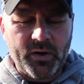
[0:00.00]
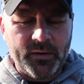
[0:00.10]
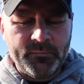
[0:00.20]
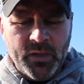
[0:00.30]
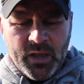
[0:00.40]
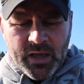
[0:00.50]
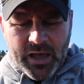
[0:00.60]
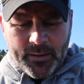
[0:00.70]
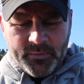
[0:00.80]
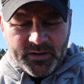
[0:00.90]
it.
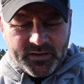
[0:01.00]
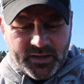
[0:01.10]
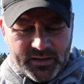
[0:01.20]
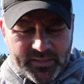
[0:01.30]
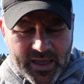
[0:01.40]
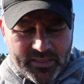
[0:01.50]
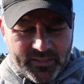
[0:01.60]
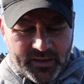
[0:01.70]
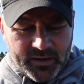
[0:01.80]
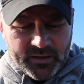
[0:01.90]
I'm going to kick that
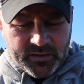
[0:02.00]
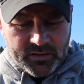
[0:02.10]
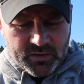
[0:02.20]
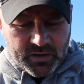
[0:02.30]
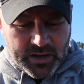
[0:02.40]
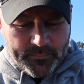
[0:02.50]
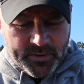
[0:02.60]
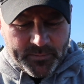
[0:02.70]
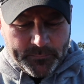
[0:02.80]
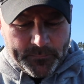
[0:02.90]
thing, I'm
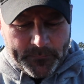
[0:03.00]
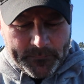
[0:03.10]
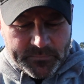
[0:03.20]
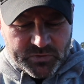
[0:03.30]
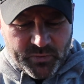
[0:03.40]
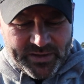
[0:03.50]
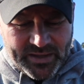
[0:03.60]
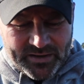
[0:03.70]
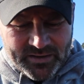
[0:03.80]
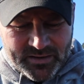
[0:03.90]
going to tweak
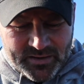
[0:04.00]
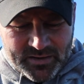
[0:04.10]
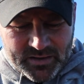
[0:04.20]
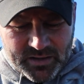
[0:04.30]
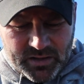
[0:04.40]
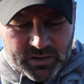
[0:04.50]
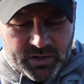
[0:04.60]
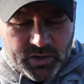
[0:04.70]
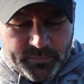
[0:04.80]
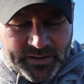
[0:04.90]
it a
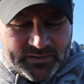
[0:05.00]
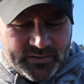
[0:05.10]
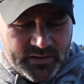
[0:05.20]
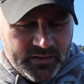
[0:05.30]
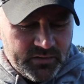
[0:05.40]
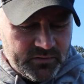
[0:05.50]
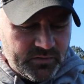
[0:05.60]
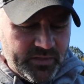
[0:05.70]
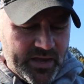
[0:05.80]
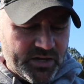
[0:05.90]
little bit
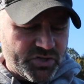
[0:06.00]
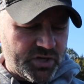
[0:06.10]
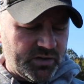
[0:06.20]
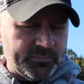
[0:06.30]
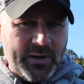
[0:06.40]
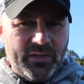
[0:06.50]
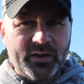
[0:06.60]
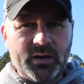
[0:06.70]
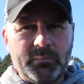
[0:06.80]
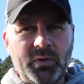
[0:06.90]
so that it's probably
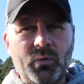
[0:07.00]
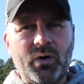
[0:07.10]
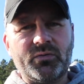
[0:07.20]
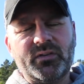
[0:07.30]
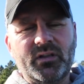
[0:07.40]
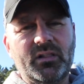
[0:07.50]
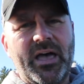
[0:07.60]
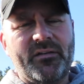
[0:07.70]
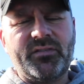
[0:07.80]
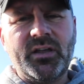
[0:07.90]
going to blow out to the
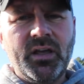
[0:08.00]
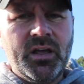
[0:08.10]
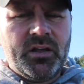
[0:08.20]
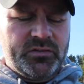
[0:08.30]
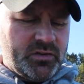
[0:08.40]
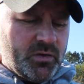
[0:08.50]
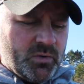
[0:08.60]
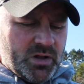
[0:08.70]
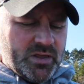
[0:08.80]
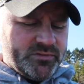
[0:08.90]
left. So then
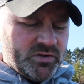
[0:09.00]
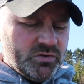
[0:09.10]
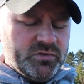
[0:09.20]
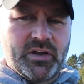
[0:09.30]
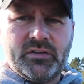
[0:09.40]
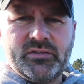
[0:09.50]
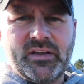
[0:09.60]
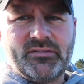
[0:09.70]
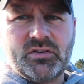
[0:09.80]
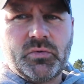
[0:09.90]
what I'll have to do is I'll just
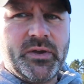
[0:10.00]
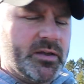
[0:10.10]
have to tweak